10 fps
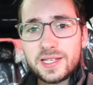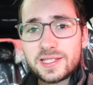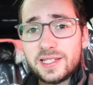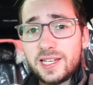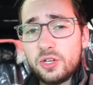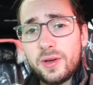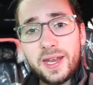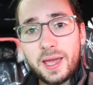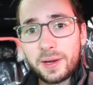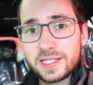discontinuing
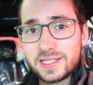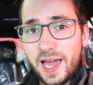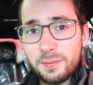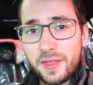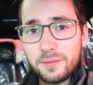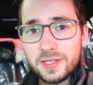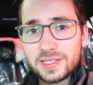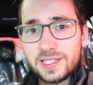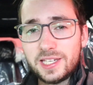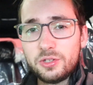it. Am I sad about them
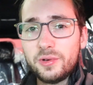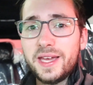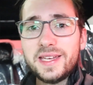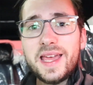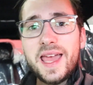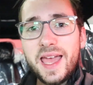discontinuing it?